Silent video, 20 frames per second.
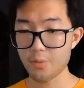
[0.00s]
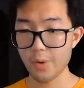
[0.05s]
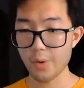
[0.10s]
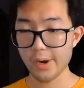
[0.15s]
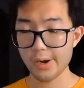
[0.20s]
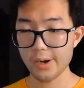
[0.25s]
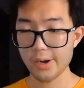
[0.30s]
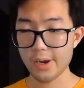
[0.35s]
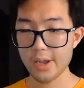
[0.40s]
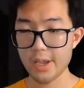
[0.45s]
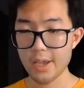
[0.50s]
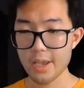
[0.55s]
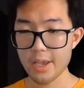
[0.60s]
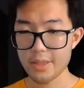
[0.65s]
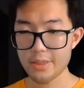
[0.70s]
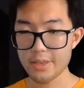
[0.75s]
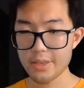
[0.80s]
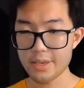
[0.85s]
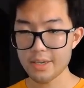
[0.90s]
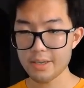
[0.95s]
where
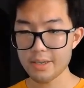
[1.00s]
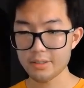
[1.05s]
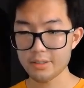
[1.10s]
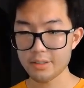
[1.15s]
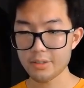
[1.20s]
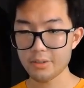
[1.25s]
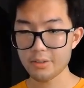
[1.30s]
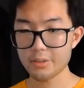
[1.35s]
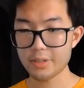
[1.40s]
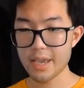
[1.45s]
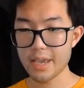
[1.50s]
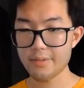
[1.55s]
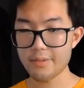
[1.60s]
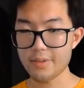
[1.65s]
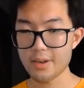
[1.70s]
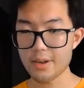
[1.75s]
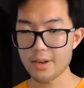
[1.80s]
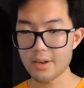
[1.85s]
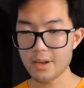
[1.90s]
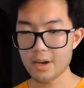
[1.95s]
the little
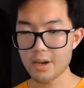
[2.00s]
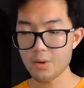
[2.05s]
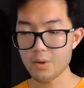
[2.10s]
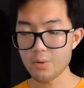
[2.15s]
David,